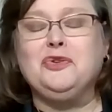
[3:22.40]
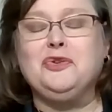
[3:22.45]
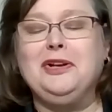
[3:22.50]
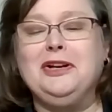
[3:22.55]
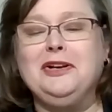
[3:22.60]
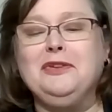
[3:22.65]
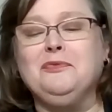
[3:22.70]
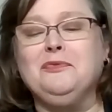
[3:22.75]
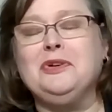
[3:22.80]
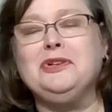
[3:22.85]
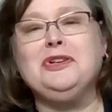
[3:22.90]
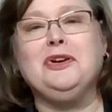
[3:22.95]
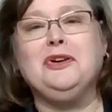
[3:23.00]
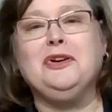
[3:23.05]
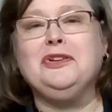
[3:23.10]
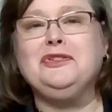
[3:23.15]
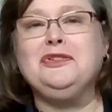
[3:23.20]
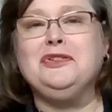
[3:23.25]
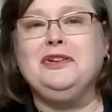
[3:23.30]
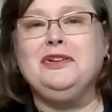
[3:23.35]
treat it and
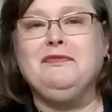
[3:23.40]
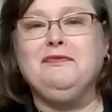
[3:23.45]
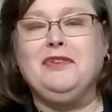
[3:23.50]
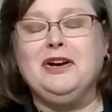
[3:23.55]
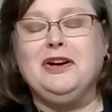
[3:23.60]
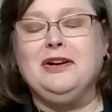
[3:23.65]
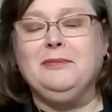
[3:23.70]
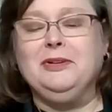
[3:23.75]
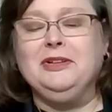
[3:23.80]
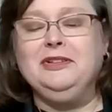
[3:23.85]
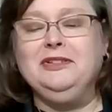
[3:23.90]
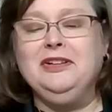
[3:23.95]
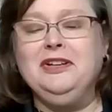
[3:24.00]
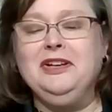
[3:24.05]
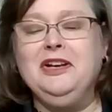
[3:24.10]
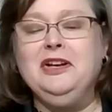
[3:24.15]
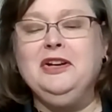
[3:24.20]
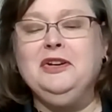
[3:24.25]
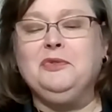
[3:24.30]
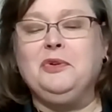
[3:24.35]
return it to the environment.
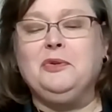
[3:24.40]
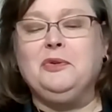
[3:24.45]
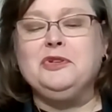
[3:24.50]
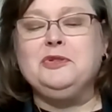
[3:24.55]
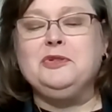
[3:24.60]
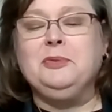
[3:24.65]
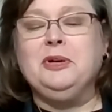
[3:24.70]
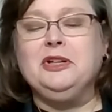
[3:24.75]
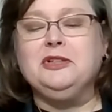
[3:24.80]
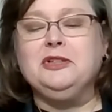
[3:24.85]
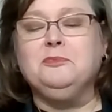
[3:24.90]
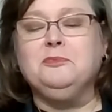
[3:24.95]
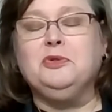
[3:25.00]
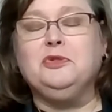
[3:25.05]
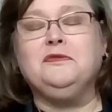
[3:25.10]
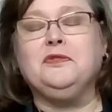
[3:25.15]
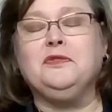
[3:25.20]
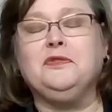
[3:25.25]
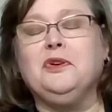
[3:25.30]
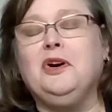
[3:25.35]
We're
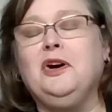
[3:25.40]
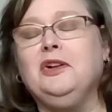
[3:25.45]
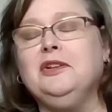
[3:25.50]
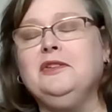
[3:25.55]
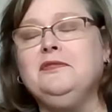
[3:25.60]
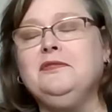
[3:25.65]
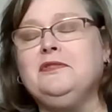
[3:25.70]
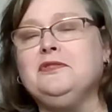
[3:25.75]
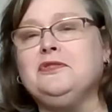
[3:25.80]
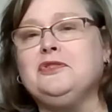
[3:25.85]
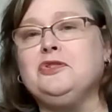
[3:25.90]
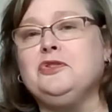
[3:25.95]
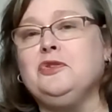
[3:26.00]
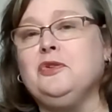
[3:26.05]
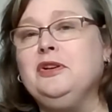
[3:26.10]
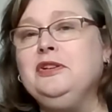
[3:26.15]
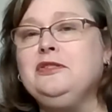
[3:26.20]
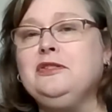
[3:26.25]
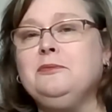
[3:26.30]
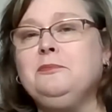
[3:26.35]
responsible for all of the
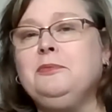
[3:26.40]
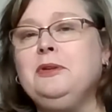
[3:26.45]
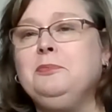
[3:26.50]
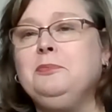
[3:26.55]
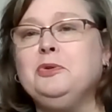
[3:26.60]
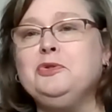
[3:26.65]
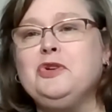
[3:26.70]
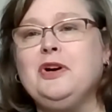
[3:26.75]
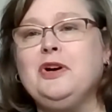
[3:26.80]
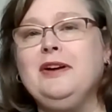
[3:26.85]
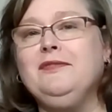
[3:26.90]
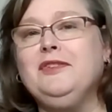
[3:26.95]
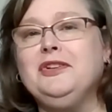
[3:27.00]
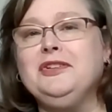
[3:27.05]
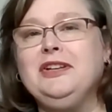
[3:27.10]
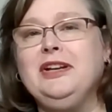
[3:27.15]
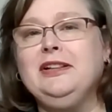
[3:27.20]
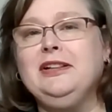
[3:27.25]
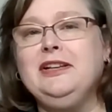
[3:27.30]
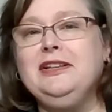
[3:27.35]
streets that people drive on
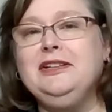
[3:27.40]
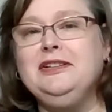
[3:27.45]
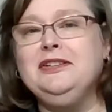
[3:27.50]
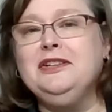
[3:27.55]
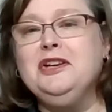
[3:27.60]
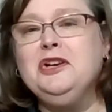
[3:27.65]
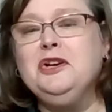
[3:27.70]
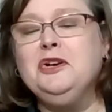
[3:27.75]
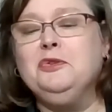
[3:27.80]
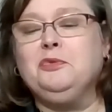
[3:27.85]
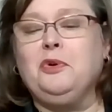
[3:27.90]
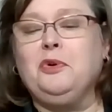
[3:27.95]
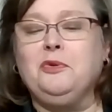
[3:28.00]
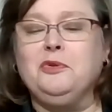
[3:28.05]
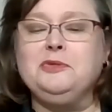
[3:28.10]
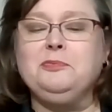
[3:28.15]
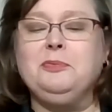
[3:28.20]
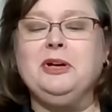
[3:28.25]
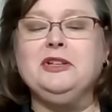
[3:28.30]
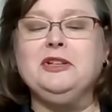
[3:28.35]
daily. We're
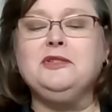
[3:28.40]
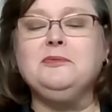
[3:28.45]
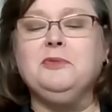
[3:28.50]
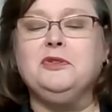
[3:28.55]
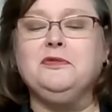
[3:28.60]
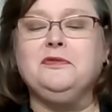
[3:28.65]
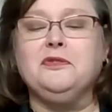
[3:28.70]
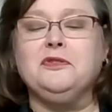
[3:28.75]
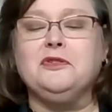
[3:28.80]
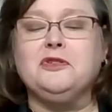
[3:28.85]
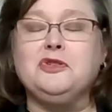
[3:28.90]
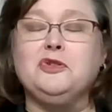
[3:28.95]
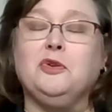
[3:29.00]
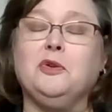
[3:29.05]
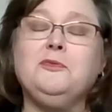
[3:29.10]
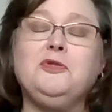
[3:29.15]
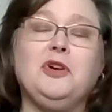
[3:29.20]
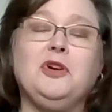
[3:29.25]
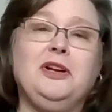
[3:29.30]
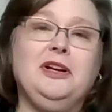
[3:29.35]
responsible for the
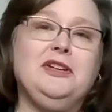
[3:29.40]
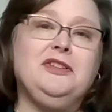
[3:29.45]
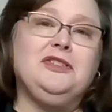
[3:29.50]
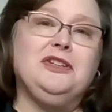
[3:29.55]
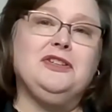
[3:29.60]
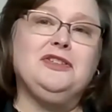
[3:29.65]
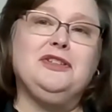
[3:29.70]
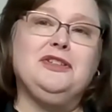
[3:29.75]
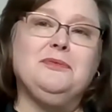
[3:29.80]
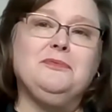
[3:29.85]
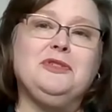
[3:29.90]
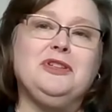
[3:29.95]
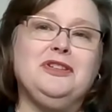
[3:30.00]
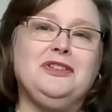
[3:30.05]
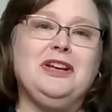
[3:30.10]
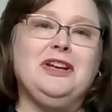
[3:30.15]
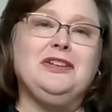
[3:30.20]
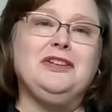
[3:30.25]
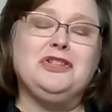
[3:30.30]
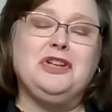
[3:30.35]
storm drainage systems that
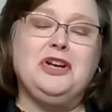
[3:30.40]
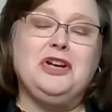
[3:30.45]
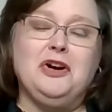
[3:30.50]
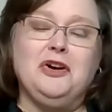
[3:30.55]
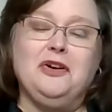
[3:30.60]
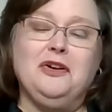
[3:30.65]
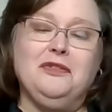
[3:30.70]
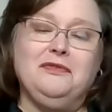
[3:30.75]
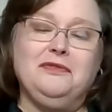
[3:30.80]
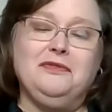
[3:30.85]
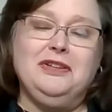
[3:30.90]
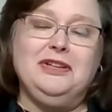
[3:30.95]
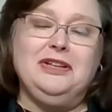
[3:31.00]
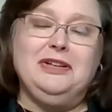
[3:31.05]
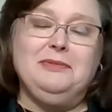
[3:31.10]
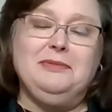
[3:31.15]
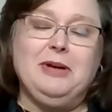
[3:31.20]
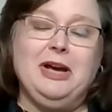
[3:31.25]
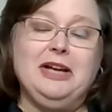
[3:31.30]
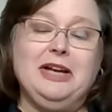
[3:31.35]
takes care of the
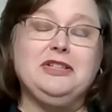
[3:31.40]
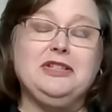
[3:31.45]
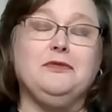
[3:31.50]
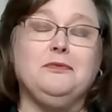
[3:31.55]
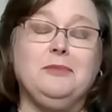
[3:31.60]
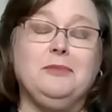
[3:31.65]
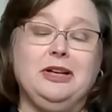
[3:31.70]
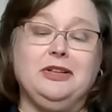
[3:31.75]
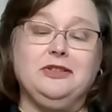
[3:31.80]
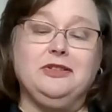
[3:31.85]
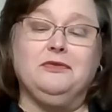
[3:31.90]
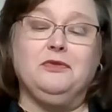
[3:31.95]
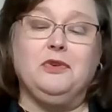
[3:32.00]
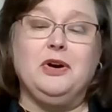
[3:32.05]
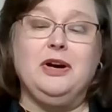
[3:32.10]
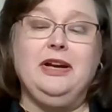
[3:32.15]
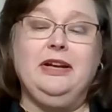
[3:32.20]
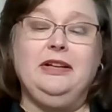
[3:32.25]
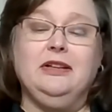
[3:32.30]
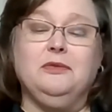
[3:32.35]
massive amounts of
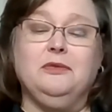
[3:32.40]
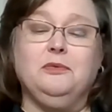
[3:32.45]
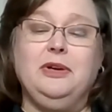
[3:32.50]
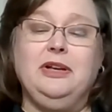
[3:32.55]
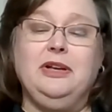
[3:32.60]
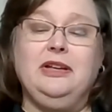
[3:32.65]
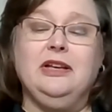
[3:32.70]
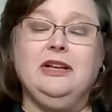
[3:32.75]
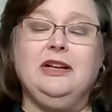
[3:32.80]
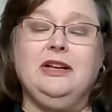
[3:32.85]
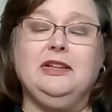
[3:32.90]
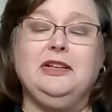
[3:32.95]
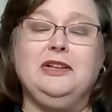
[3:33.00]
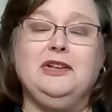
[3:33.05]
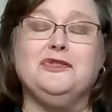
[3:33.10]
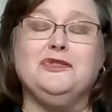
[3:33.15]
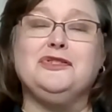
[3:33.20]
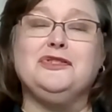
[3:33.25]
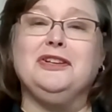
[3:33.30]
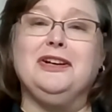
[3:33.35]
rain that we get in the
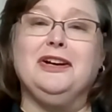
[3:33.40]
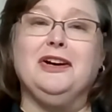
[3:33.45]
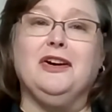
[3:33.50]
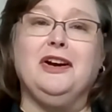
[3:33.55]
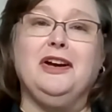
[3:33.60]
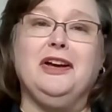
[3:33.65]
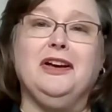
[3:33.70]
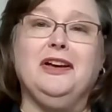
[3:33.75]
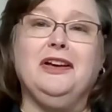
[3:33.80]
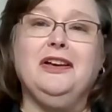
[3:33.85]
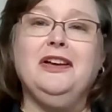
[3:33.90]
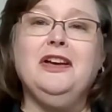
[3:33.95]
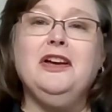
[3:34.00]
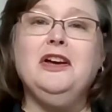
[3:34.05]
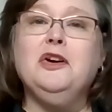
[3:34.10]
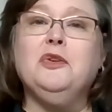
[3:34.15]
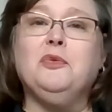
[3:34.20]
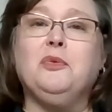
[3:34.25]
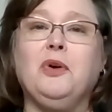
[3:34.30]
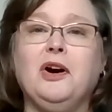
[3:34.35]
Houston area.
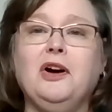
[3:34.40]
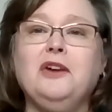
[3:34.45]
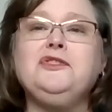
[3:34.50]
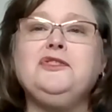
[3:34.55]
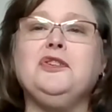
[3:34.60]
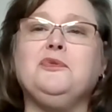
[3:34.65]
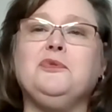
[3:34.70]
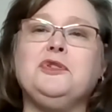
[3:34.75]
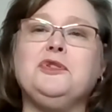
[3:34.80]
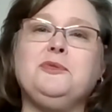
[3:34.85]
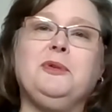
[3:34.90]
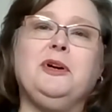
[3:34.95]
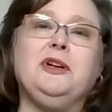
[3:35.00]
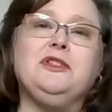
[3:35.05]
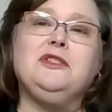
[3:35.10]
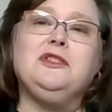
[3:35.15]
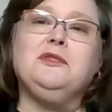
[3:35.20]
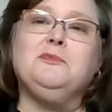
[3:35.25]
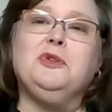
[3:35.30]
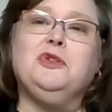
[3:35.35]
We're also
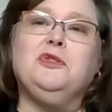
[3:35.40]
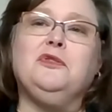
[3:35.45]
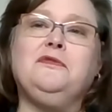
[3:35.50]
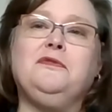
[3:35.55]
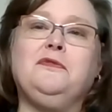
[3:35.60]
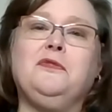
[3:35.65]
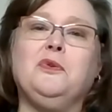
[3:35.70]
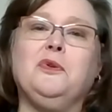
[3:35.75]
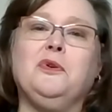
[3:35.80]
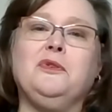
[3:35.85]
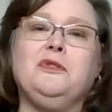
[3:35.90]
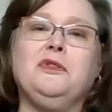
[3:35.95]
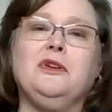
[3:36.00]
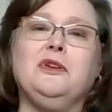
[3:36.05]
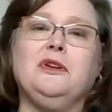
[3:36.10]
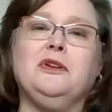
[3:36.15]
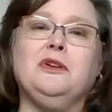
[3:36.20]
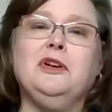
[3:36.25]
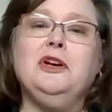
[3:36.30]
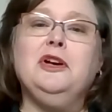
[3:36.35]
responsible for
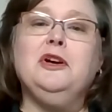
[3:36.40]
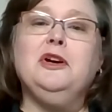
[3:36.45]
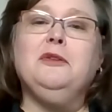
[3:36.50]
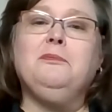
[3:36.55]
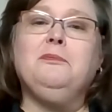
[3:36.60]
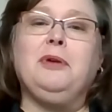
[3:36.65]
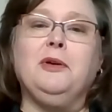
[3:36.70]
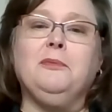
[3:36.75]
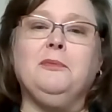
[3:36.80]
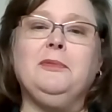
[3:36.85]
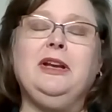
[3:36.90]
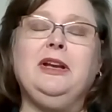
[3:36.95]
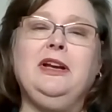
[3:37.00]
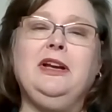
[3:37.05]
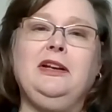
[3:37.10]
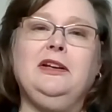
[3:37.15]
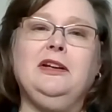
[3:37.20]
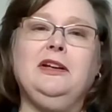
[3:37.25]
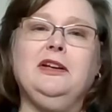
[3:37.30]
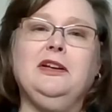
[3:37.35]
the permitting